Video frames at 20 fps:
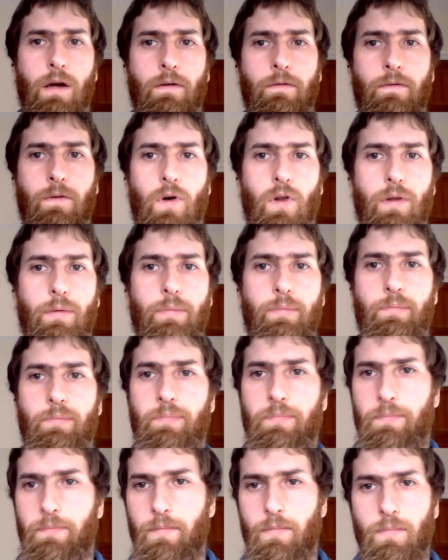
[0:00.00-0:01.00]
for the
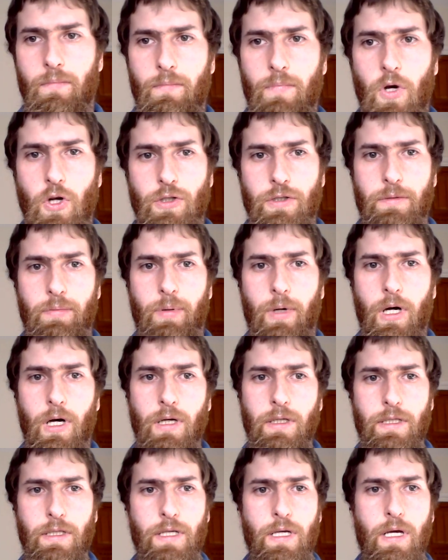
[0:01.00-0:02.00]
most
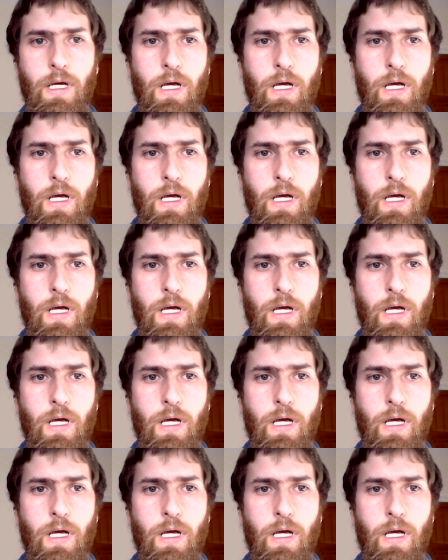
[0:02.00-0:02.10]
part.